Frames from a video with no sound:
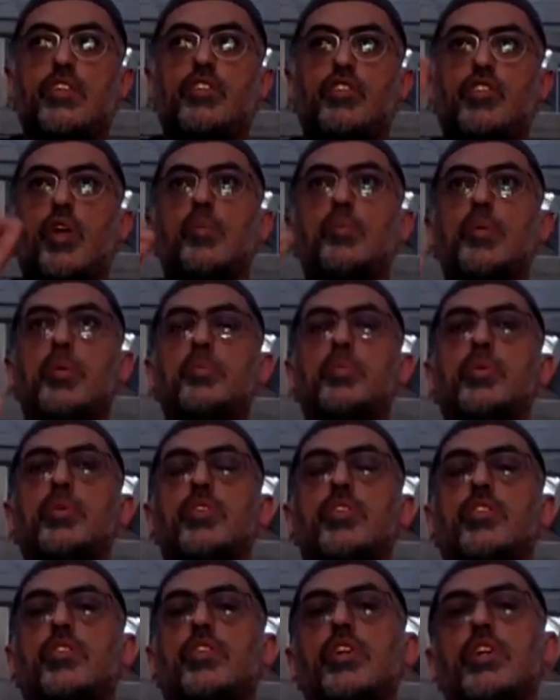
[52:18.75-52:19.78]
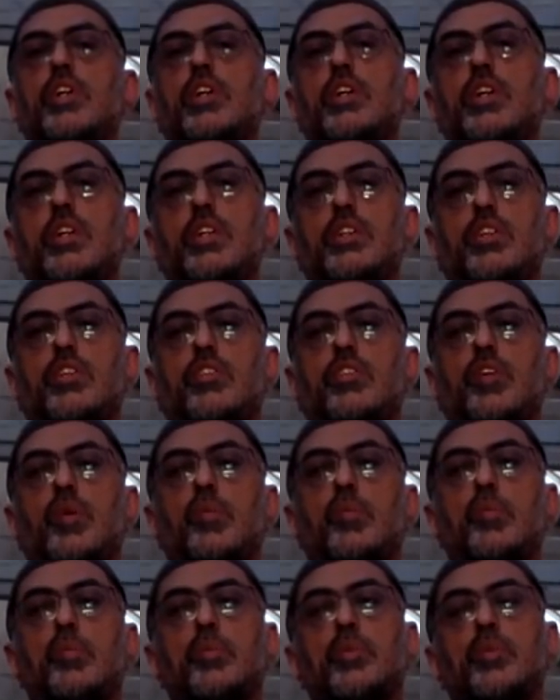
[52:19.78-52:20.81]
stopping points
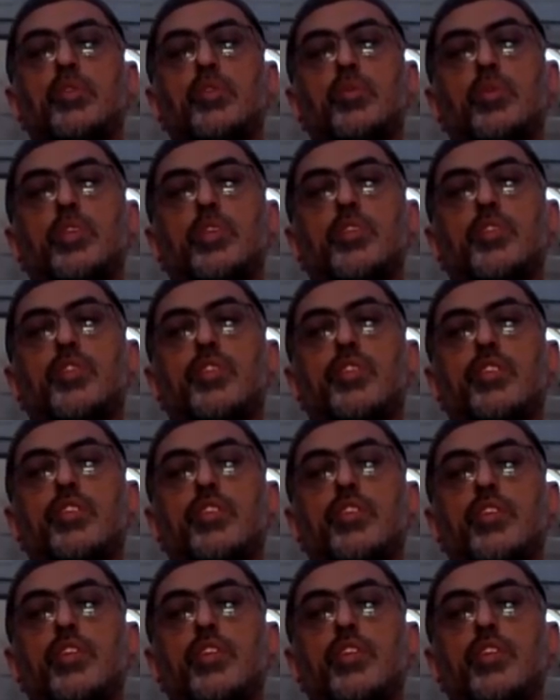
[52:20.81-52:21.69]
were different.